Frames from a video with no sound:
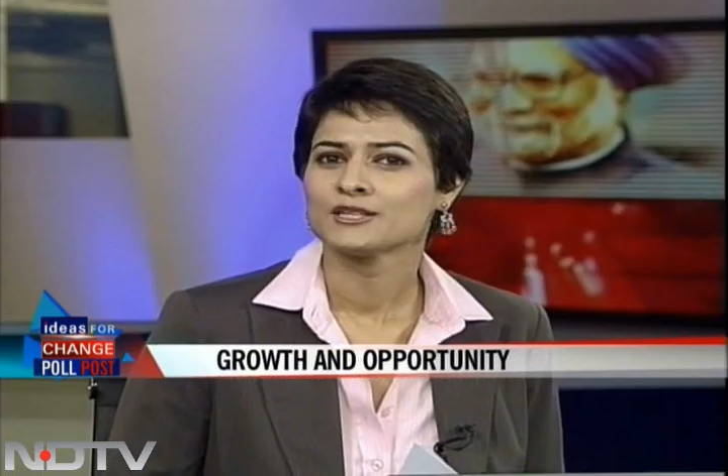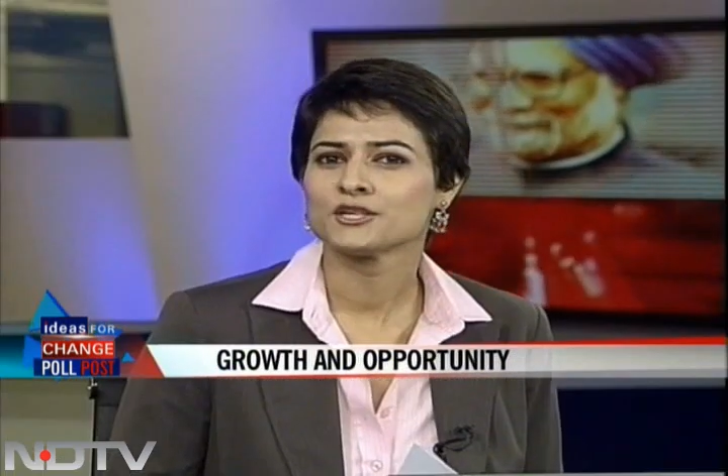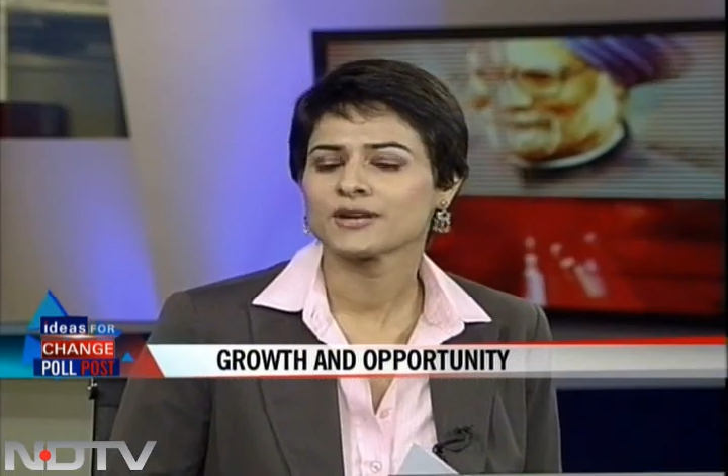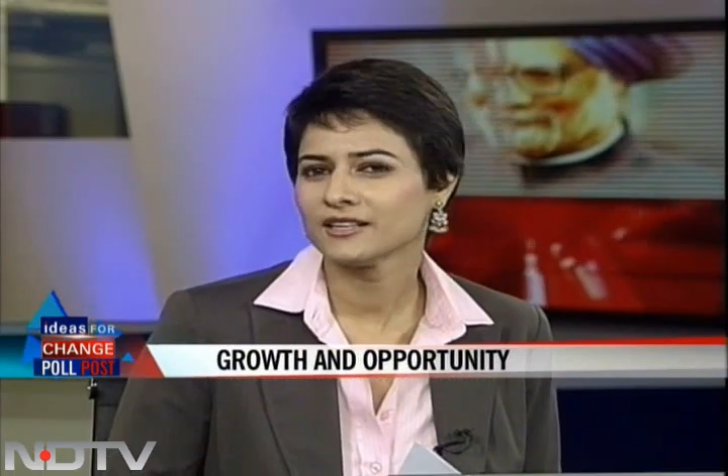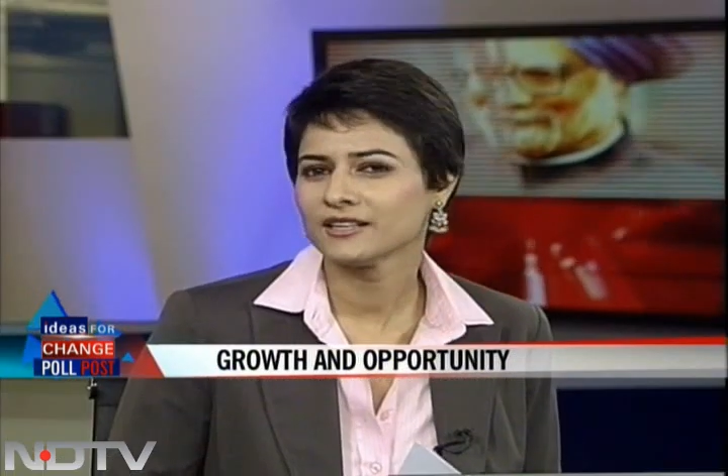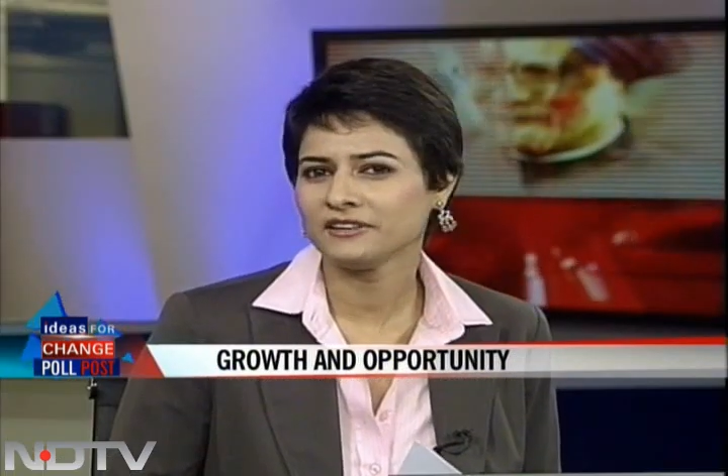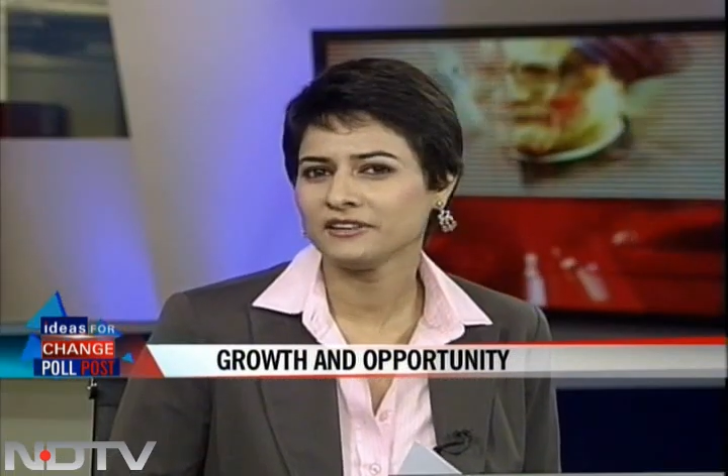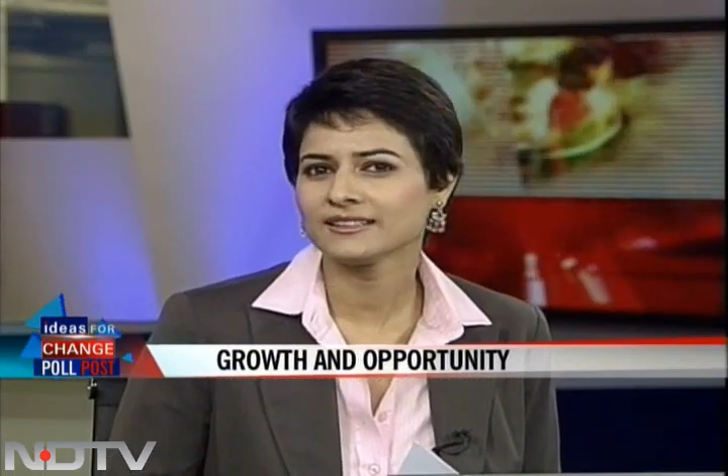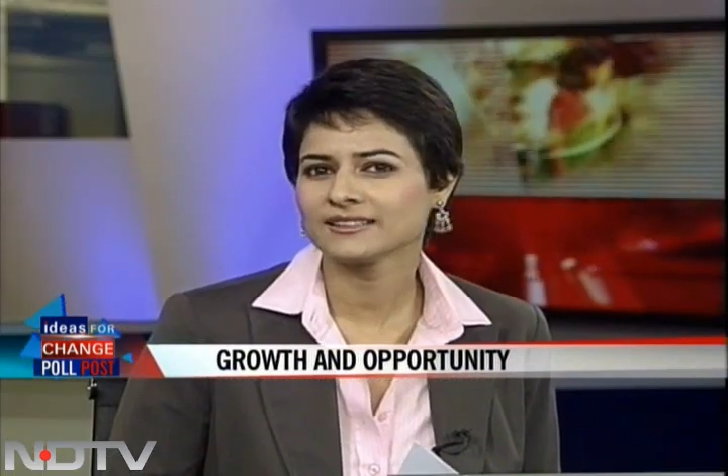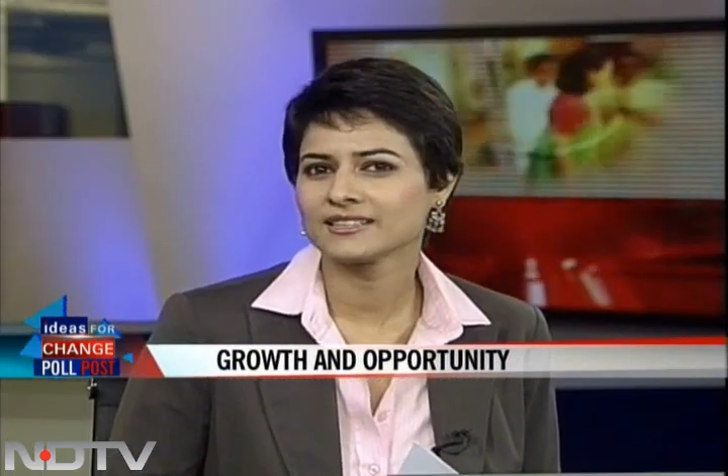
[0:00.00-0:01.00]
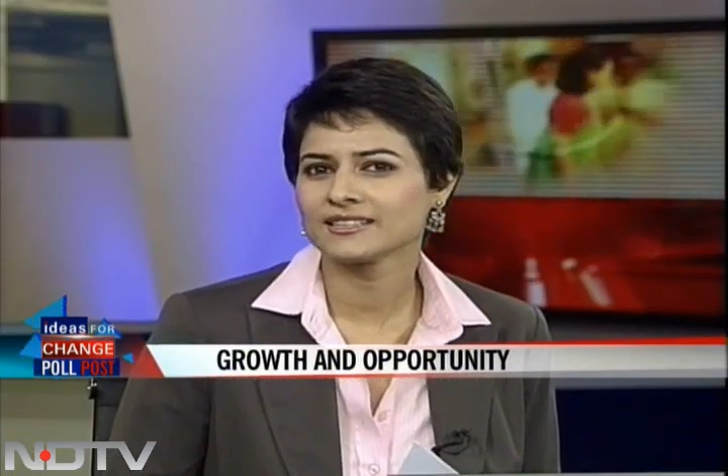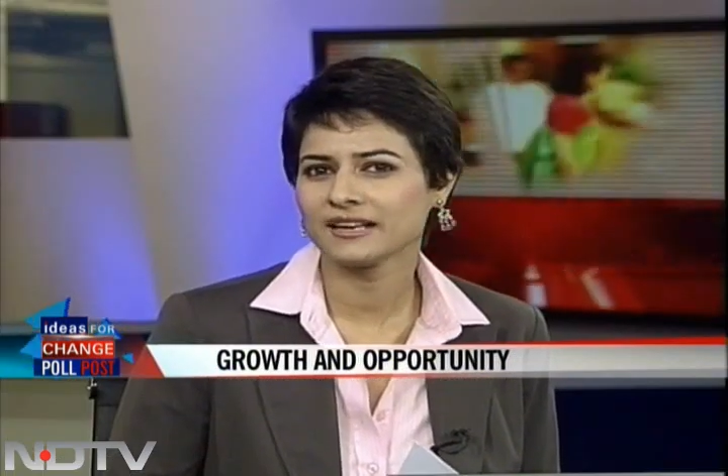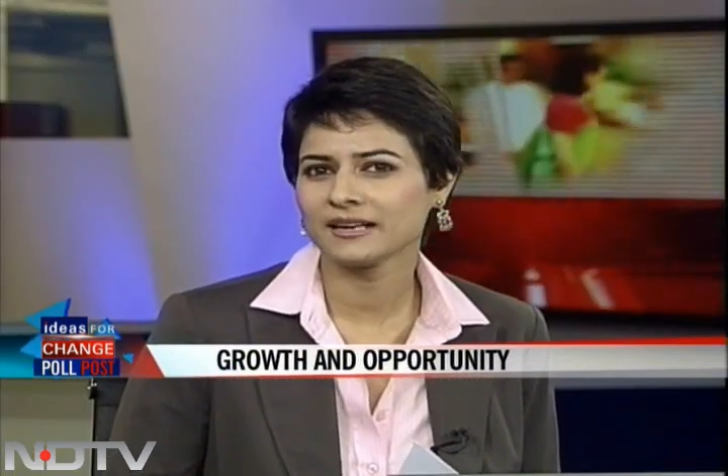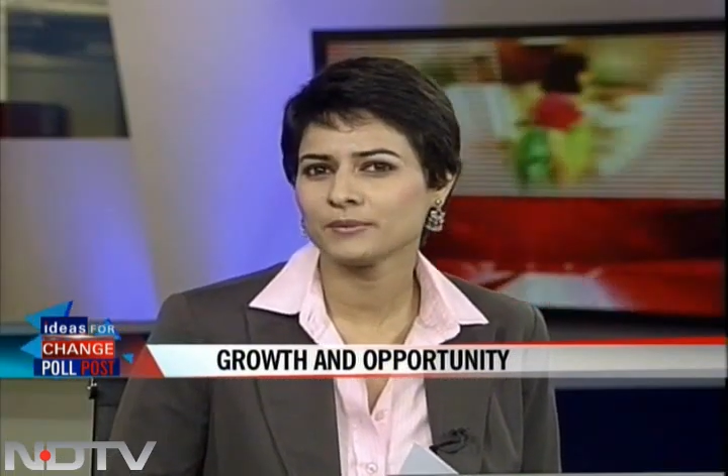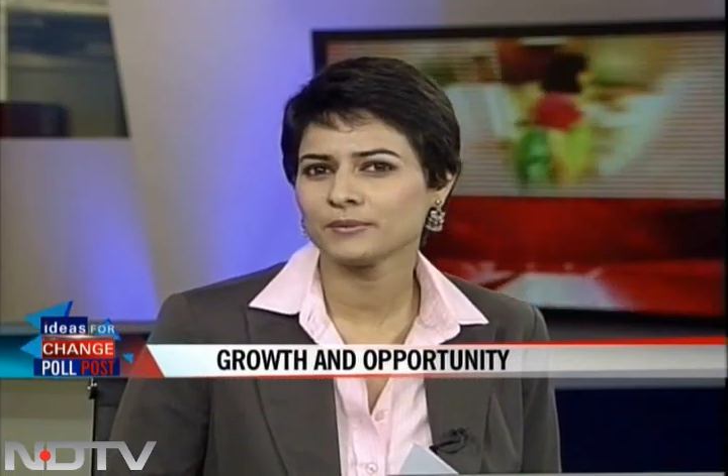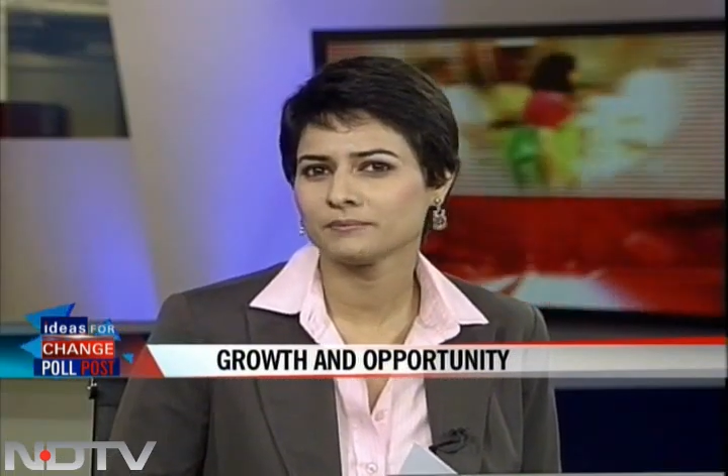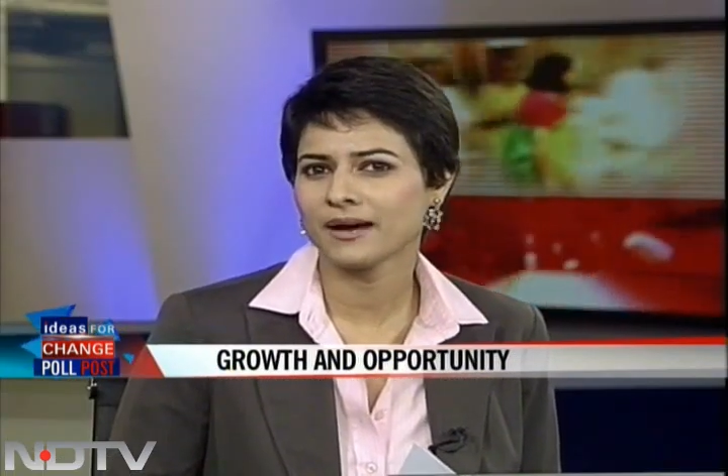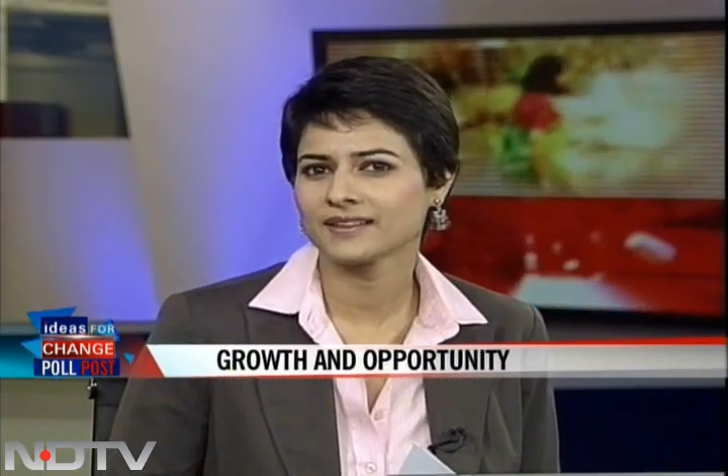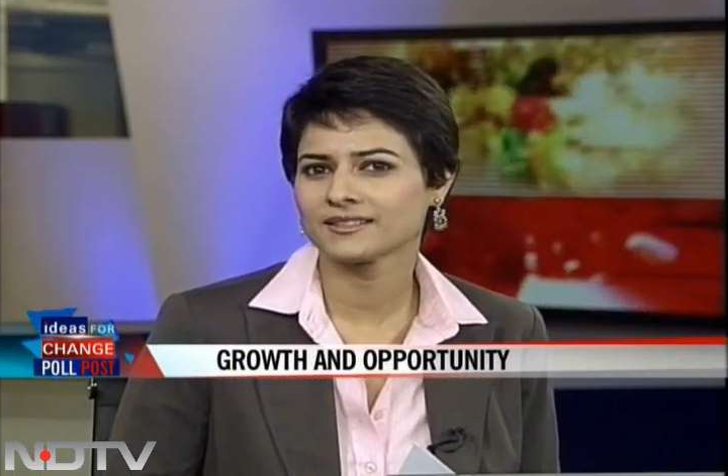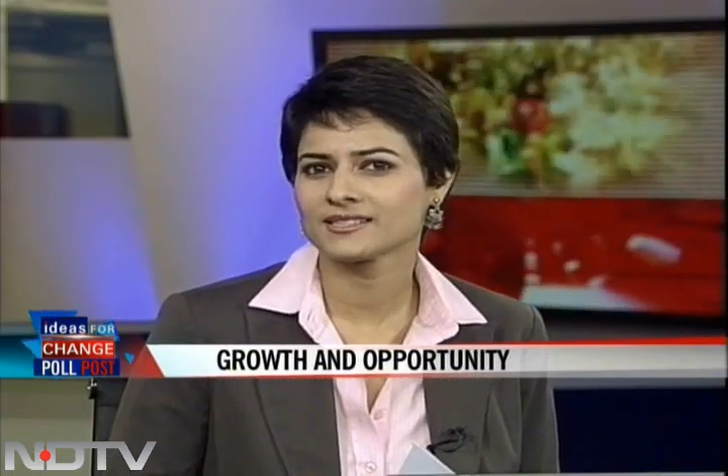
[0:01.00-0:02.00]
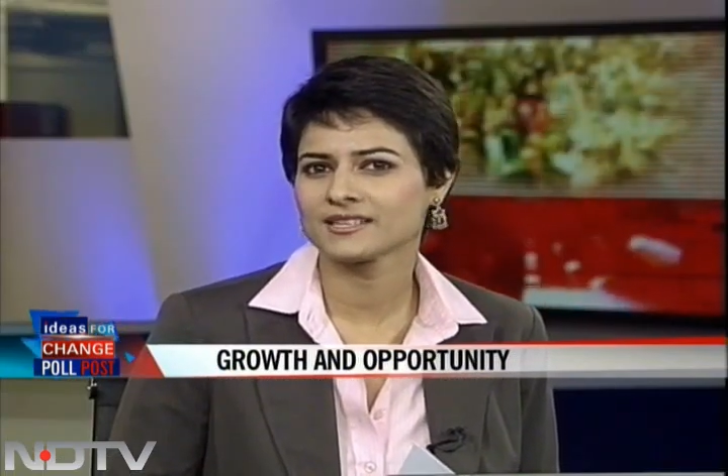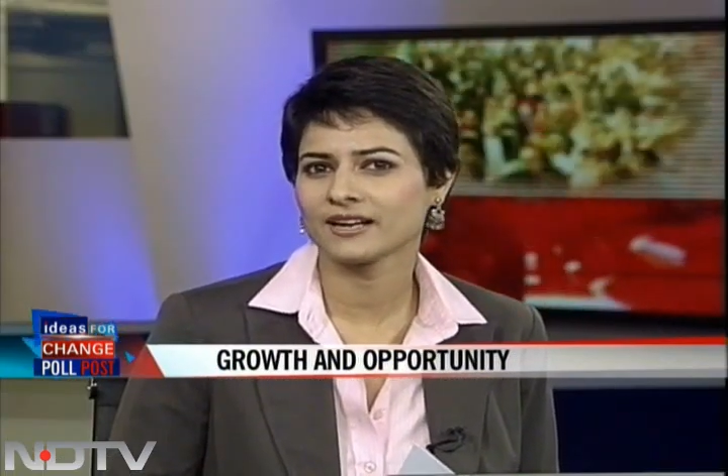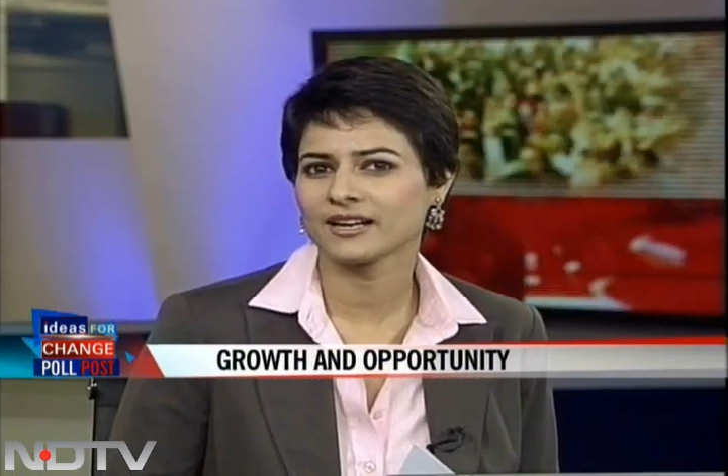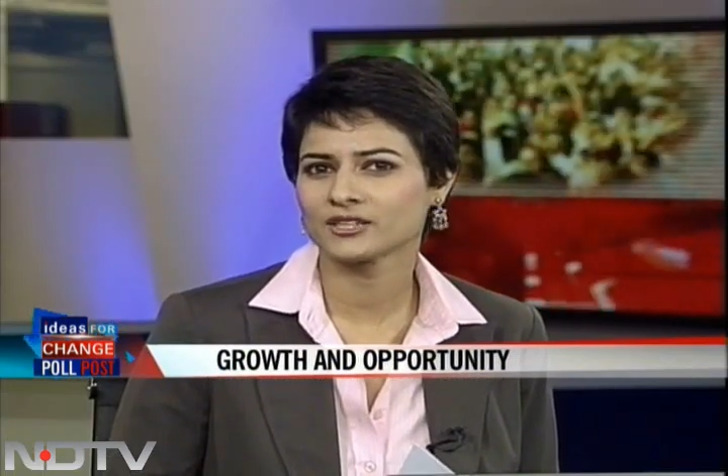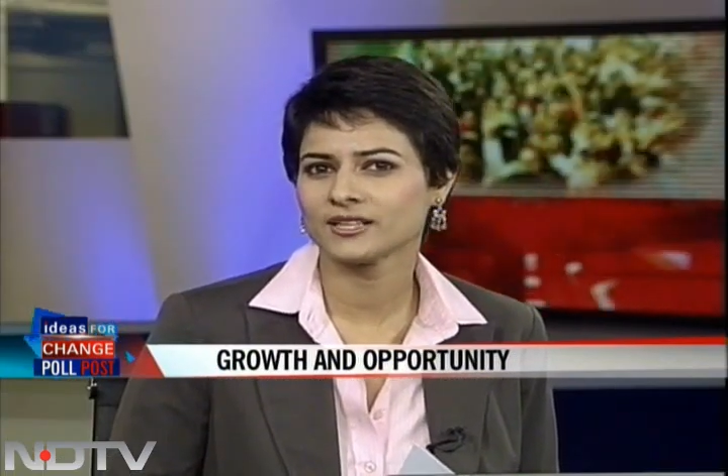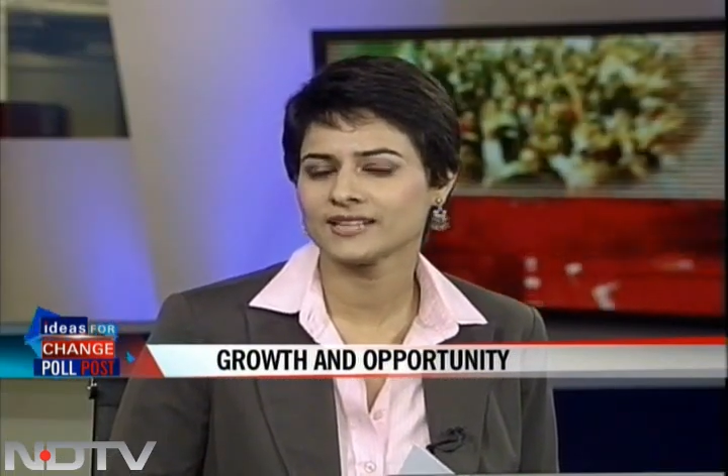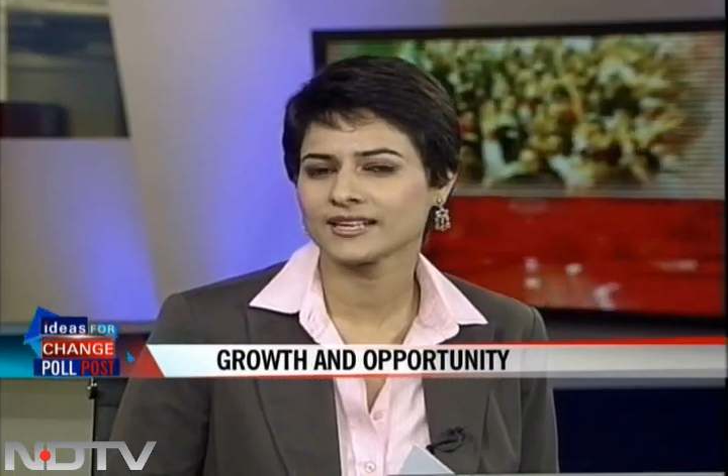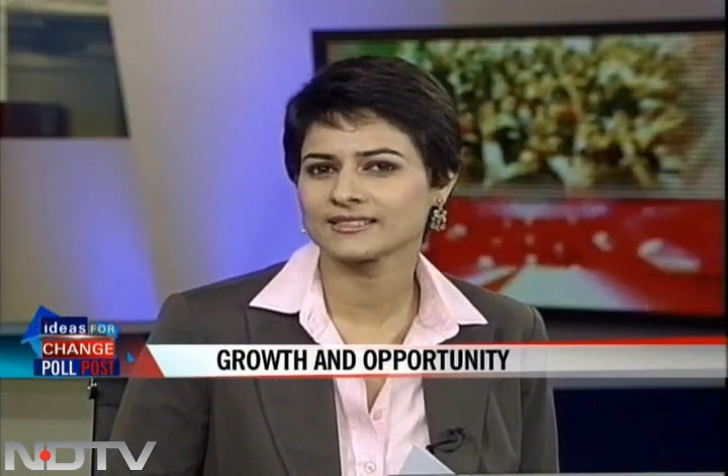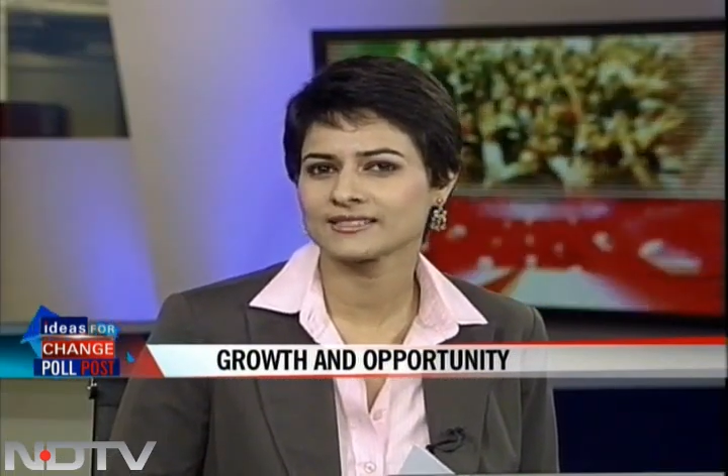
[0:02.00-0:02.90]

Do you get a feeling that development matters have actually taken